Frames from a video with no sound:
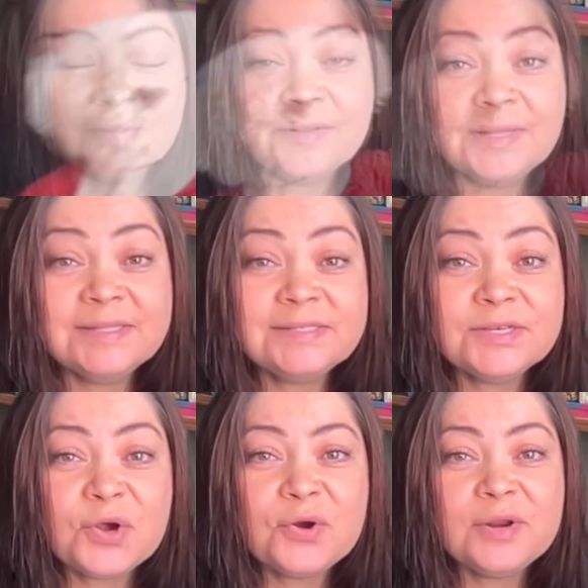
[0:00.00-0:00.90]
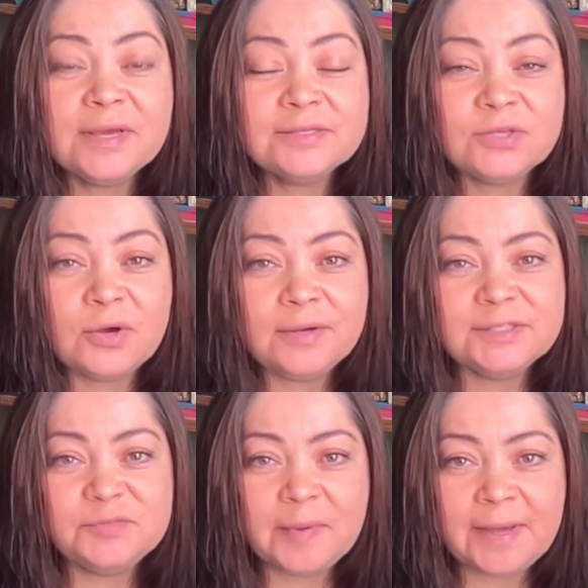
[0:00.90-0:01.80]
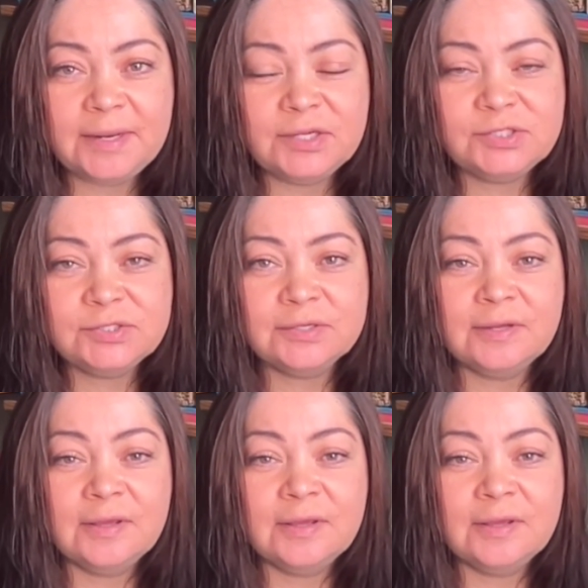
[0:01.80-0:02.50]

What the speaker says: Let's sing our next song in Spanish.